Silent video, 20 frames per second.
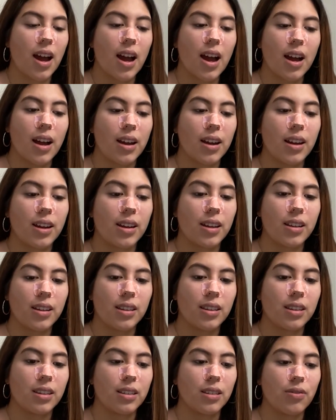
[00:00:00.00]

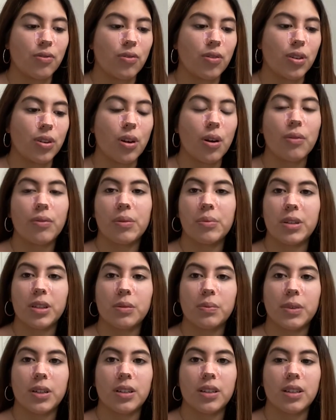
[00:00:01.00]
I know from
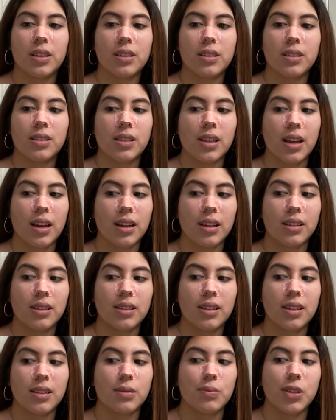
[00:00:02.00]
experience that
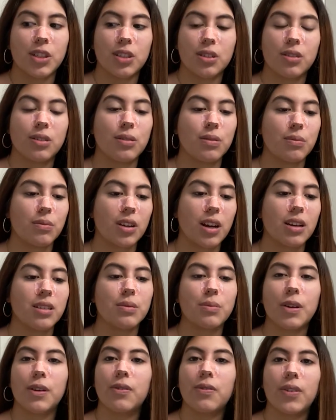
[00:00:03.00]
as much as you
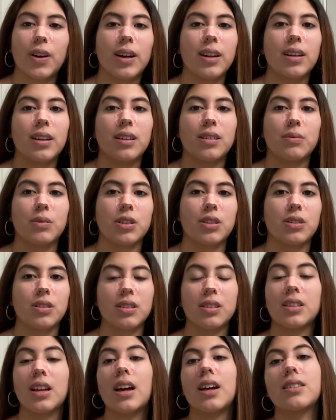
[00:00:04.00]
guys may fight, as much
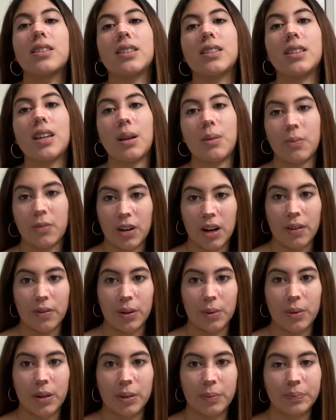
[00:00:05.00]
as it's not the same for
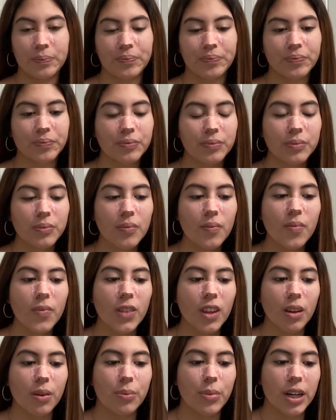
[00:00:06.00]
everyone.
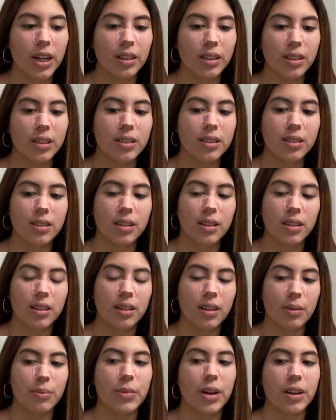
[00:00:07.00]
But at least
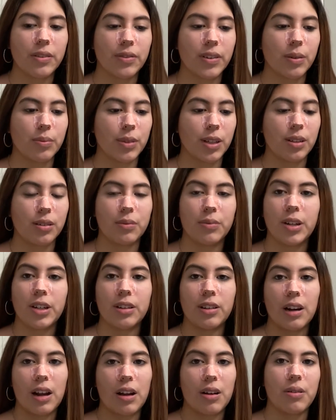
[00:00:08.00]
in my family, no
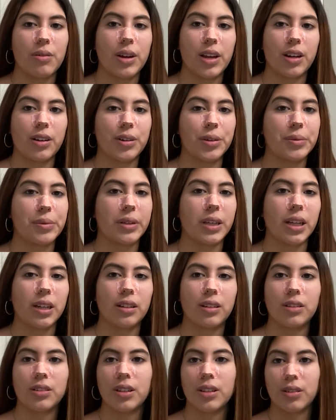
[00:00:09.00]
matter how angry we get
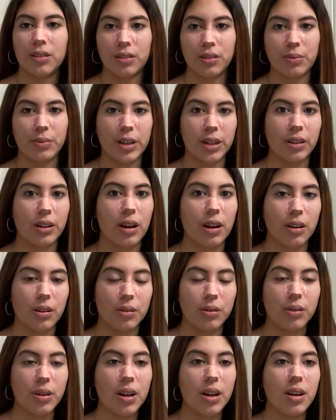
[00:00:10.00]
at each other, no matter
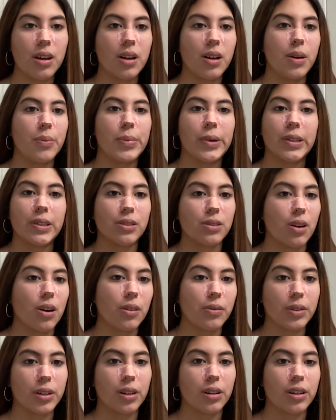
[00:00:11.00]
how pissed
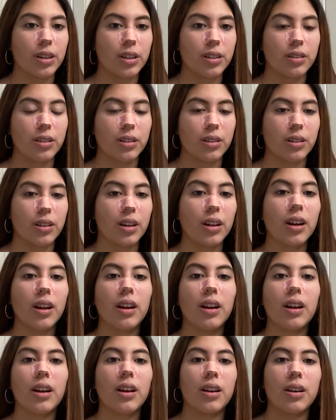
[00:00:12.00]
off we are at each other,
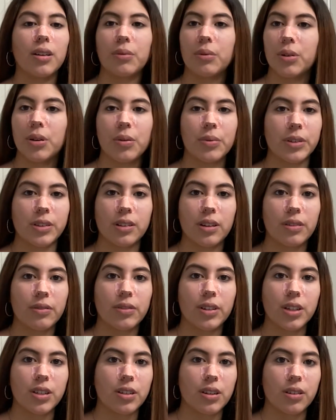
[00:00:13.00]
we're always there
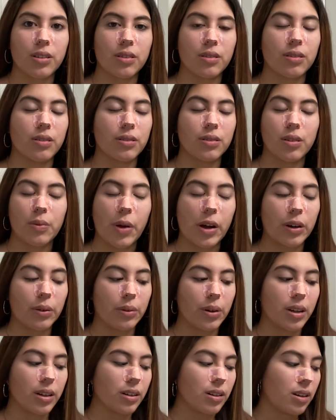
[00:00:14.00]
for each other, no matter
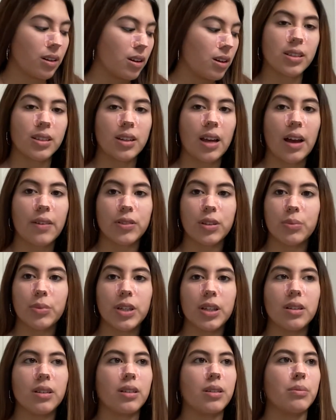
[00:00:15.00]
what. It doesn't have to
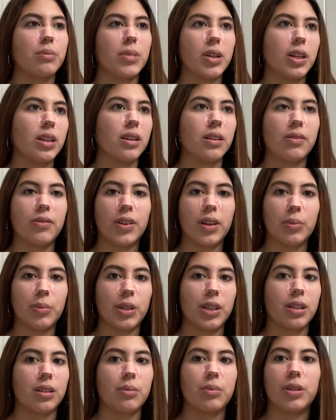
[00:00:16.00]
be immediate
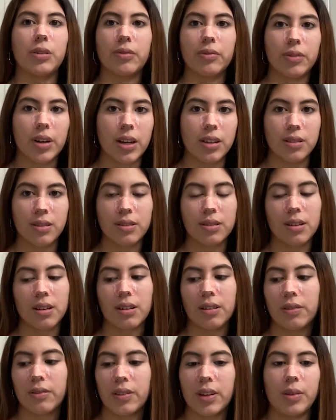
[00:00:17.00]
family. It could be friends
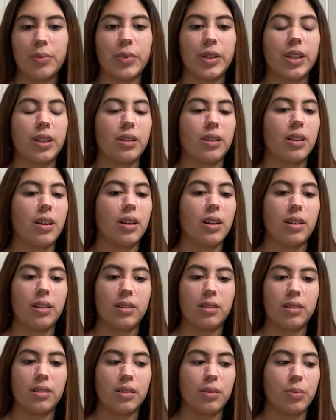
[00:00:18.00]
that are family,
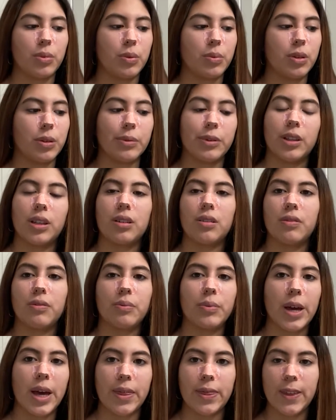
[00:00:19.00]
and it could be people that you've
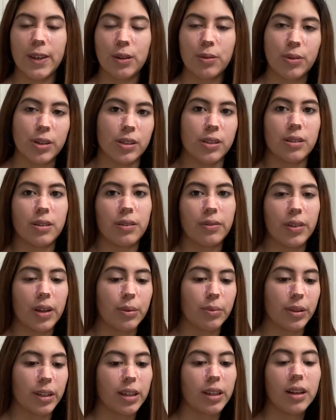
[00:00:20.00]
met that you consider
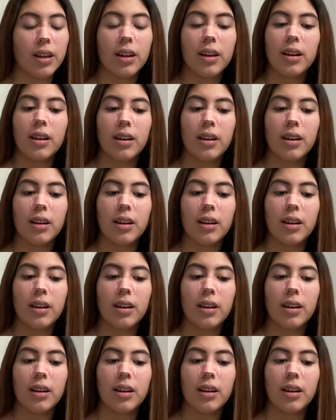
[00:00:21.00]
family.